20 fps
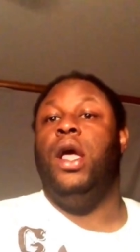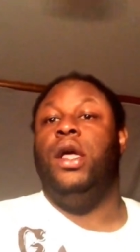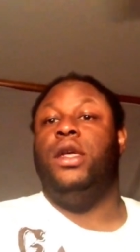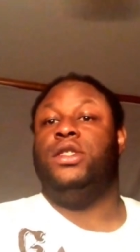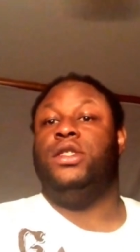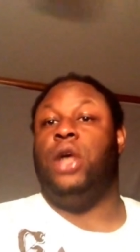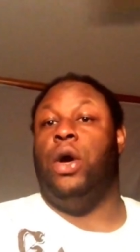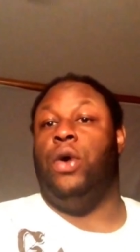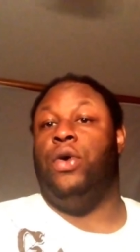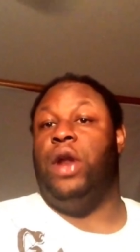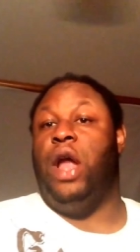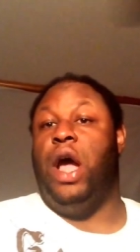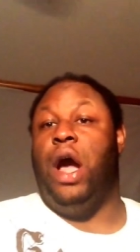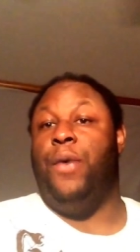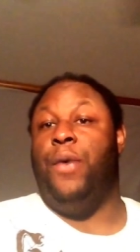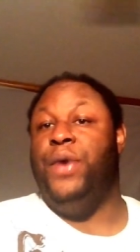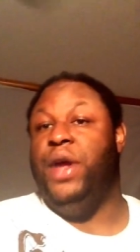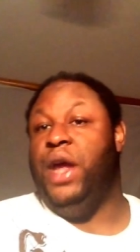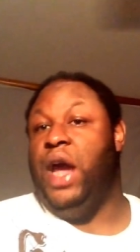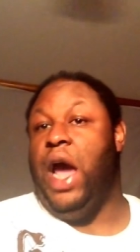So now
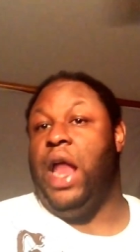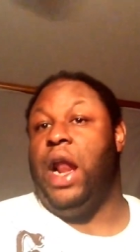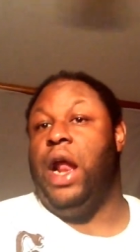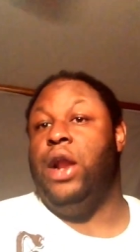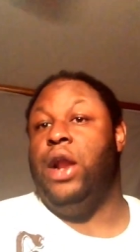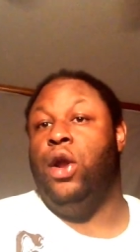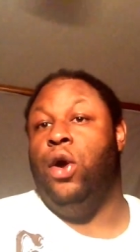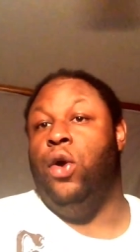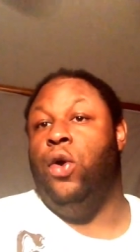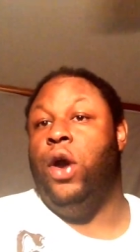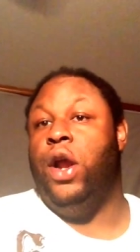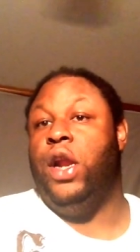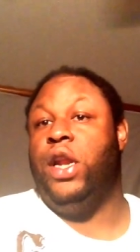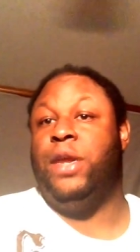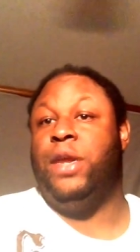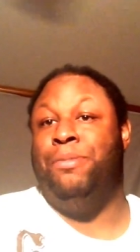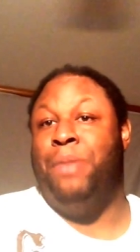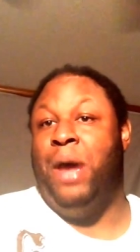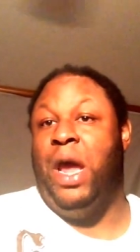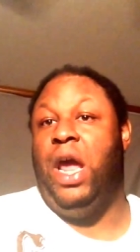we got a knowing
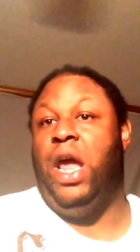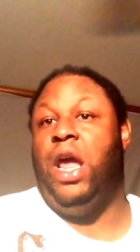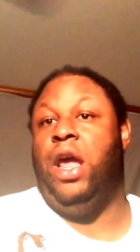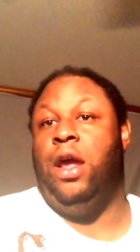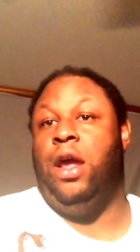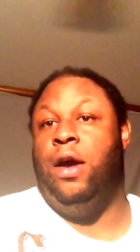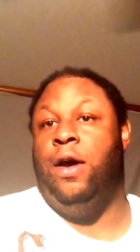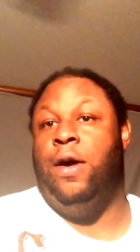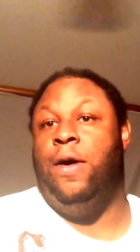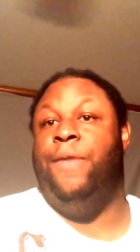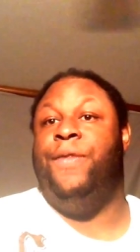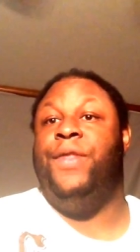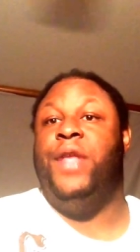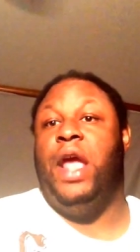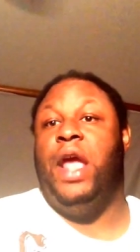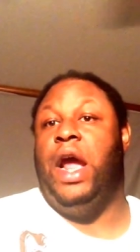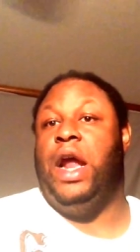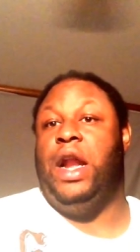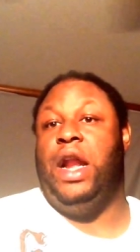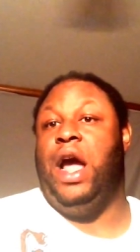Belle,
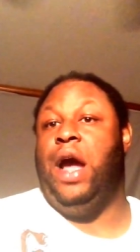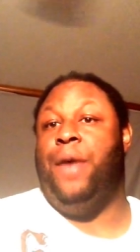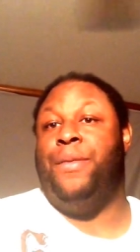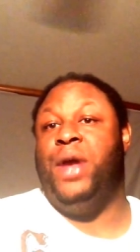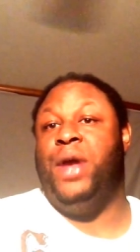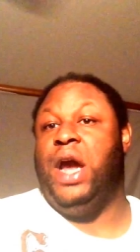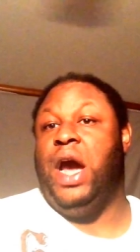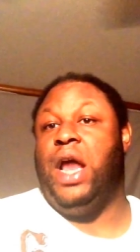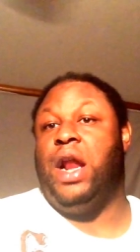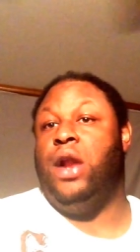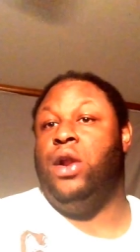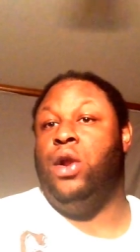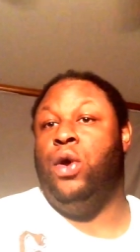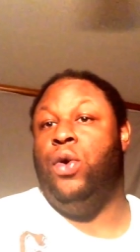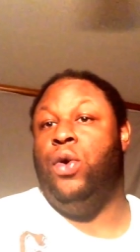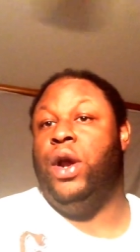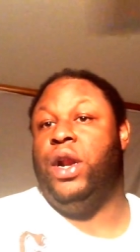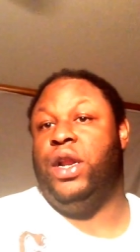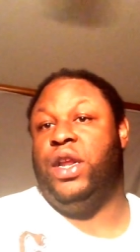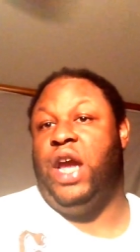and now we got a
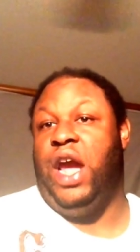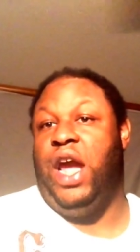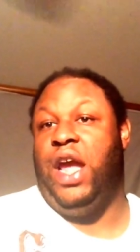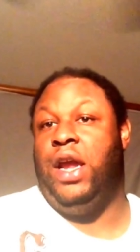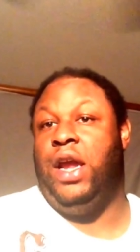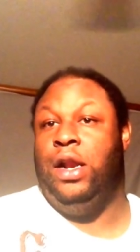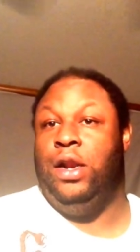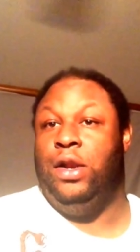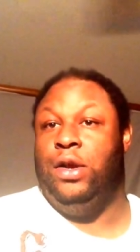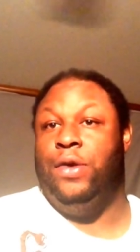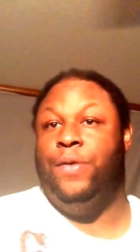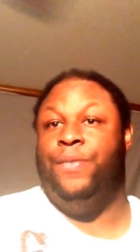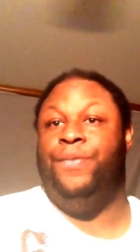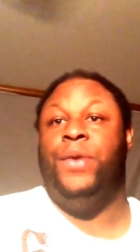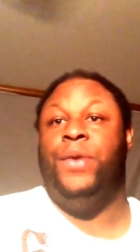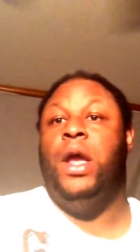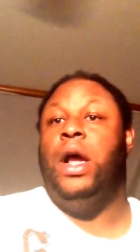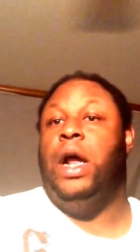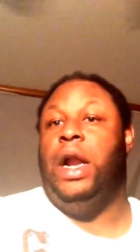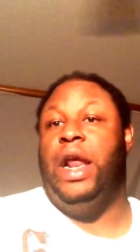knowing Kayla.
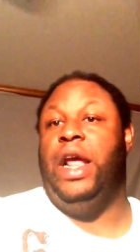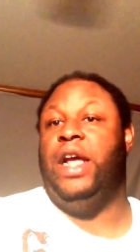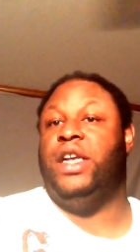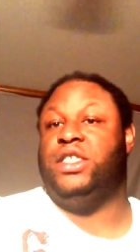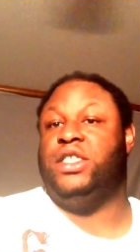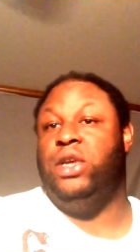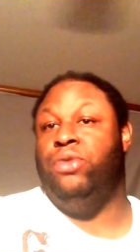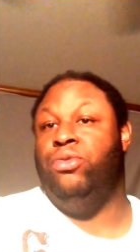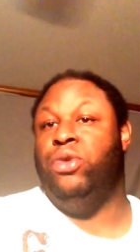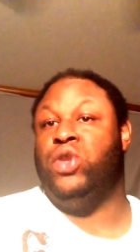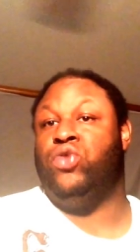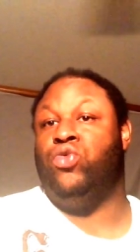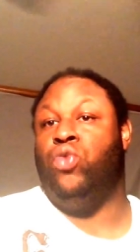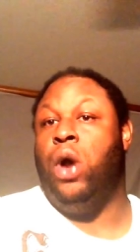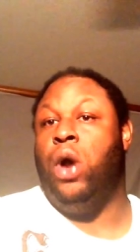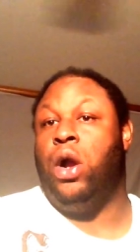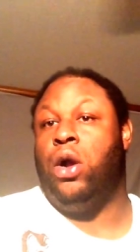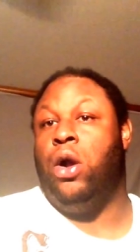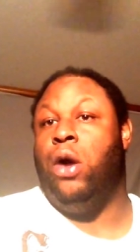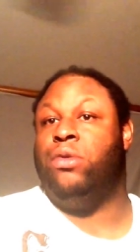Let's see what's
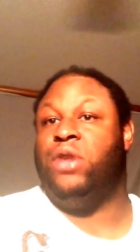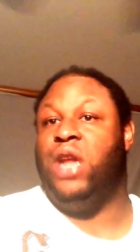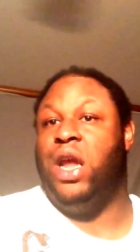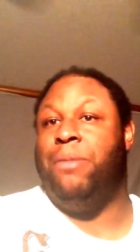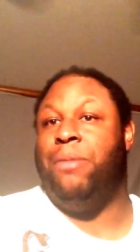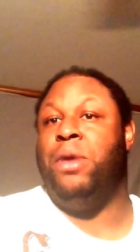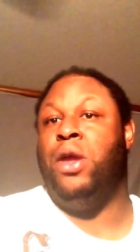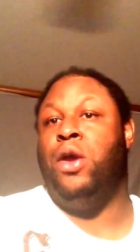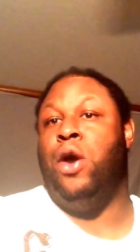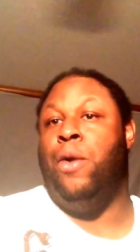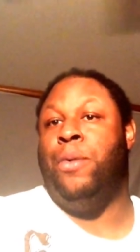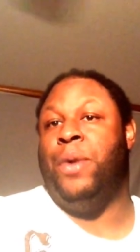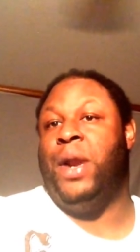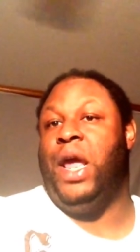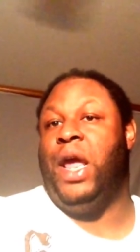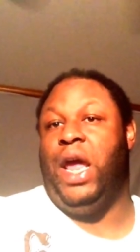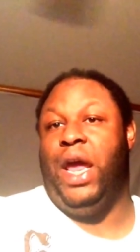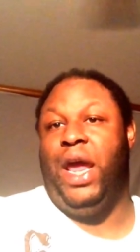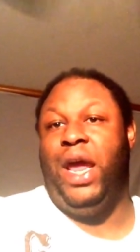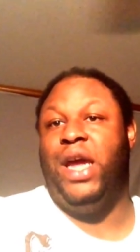going to take me over the
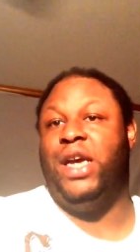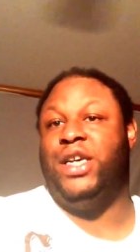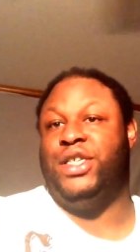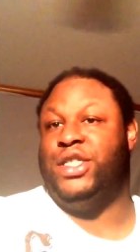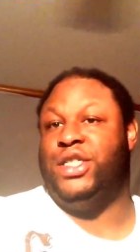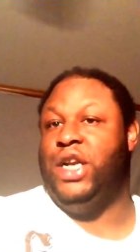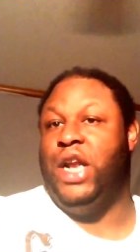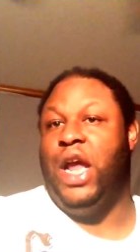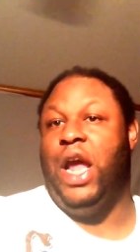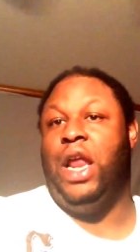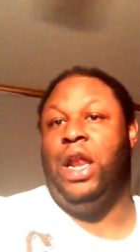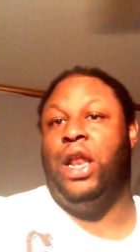edge today.